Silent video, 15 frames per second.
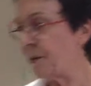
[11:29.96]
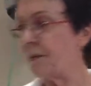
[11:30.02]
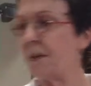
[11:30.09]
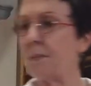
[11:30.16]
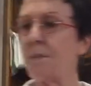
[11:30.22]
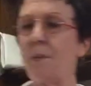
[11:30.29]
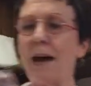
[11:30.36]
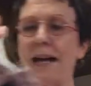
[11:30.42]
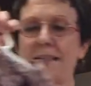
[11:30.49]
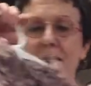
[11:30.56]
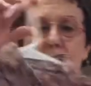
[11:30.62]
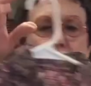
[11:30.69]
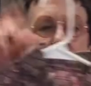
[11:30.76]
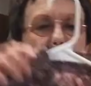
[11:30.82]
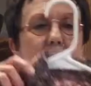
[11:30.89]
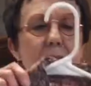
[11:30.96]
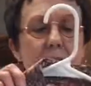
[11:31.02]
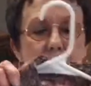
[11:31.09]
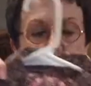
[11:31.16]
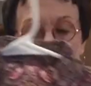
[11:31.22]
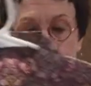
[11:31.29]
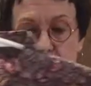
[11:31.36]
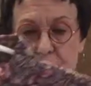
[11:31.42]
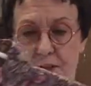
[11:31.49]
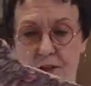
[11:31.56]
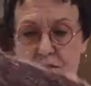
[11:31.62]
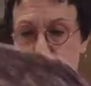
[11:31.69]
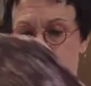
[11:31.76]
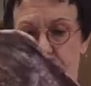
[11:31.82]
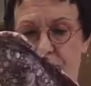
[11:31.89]
the possibilities here, and
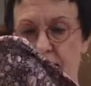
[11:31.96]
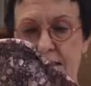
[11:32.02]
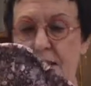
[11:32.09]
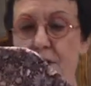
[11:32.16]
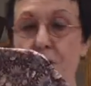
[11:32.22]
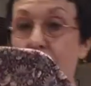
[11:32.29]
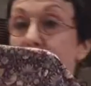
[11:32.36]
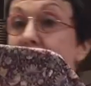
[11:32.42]
I didn't do